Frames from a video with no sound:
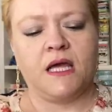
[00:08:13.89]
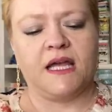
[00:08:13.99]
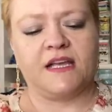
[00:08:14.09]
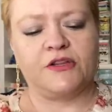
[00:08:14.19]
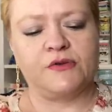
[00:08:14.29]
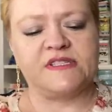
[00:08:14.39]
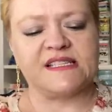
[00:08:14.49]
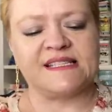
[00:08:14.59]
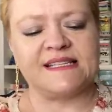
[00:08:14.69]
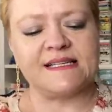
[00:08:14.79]

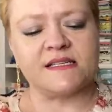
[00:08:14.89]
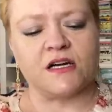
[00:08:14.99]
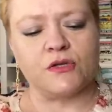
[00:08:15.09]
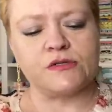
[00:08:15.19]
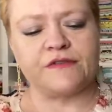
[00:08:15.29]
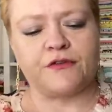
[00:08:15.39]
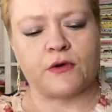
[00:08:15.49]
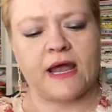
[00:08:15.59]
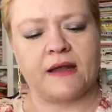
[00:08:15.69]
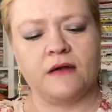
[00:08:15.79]
Includes six colors of
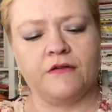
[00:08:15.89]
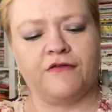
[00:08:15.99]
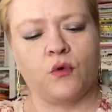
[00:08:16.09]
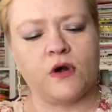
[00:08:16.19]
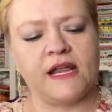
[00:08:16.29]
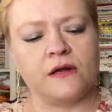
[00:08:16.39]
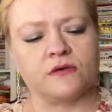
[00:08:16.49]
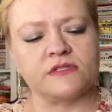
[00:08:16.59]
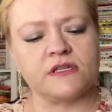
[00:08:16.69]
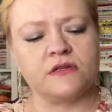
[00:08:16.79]
thread, four
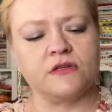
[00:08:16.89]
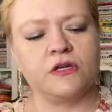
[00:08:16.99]
needles,